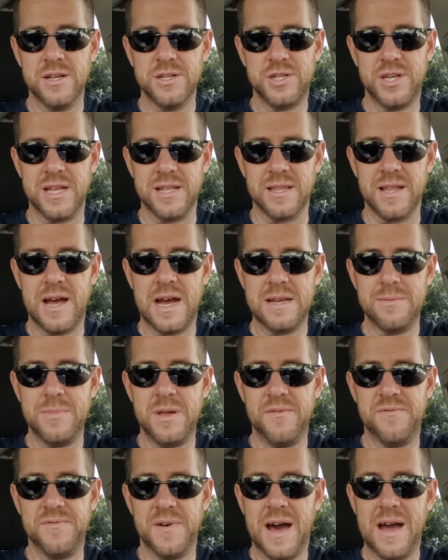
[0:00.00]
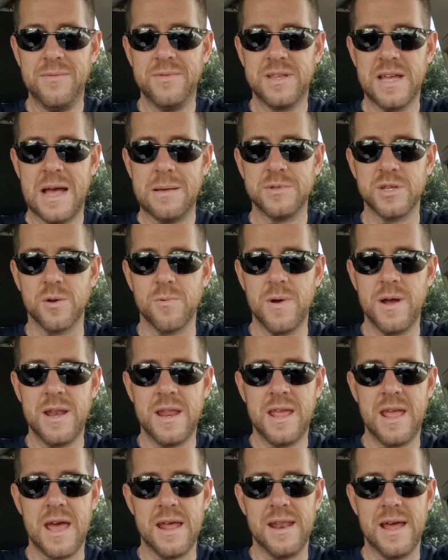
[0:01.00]
She had lied to me 5 times
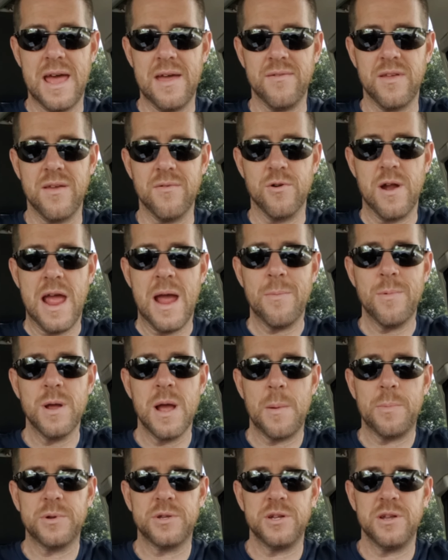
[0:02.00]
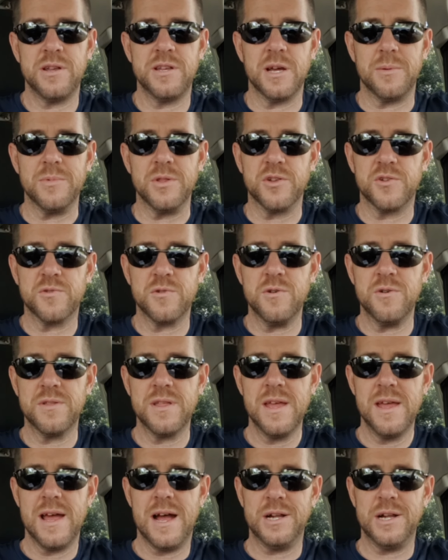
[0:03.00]
already, and I have given her every opportunity to tell me the truth,